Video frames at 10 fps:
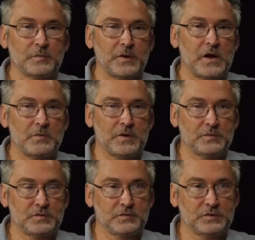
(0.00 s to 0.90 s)

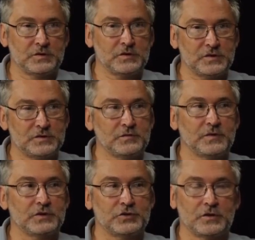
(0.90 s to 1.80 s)
problems with the yeast
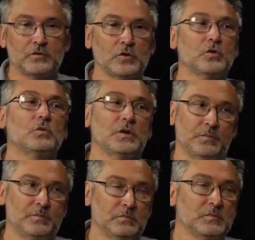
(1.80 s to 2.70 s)
infection, not only
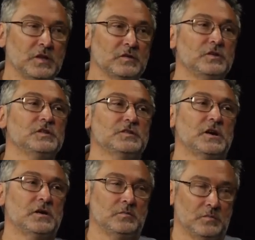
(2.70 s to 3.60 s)
that the yeast
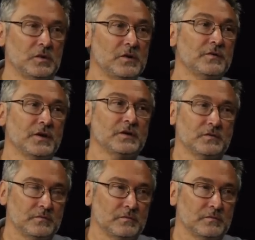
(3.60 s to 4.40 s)
are living